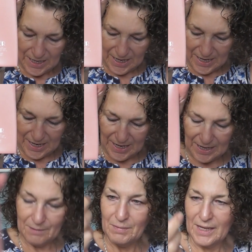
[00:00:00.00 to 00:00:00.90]

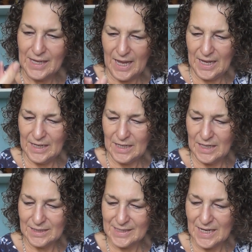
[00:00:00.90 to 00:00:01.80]
Um, again,
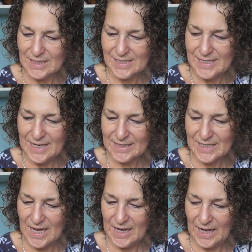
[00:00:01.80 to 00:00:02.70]
it says
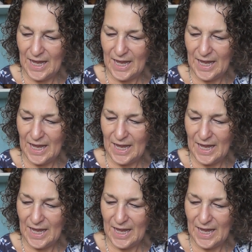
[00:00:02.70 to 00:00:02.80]
knitter